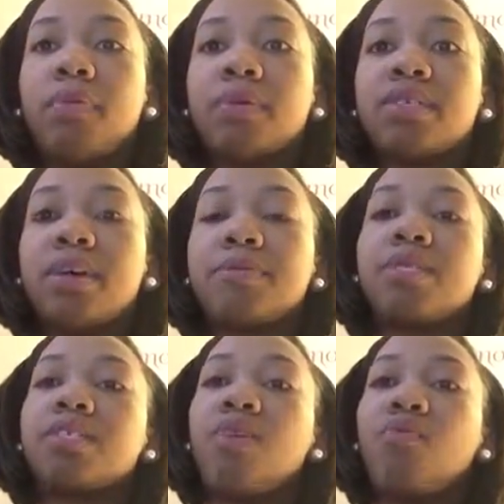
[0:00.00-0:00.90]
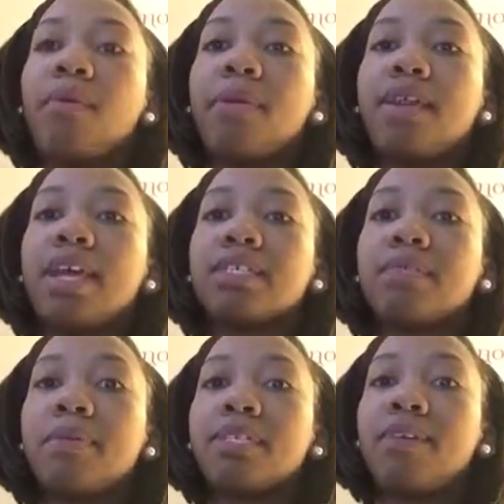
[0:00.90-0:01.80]
the perceptions of women as
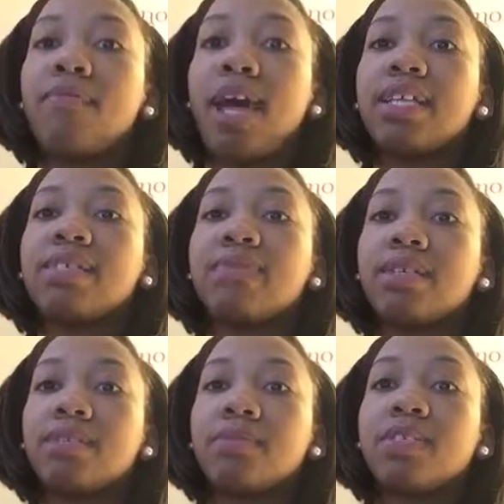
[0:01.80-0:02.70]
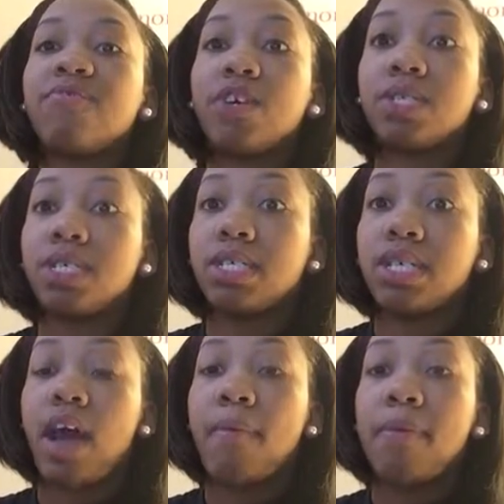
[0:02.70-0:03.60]
domestic violence victims
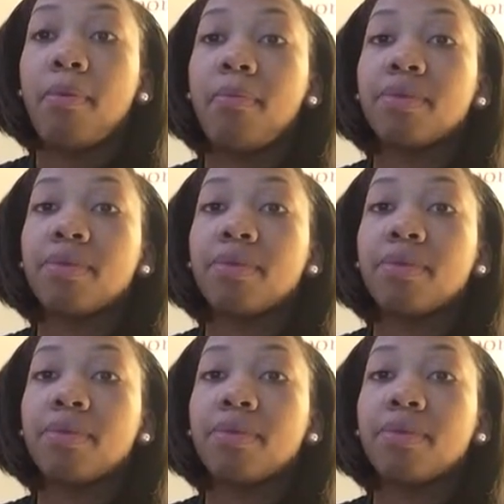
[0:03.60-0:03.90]
versus how people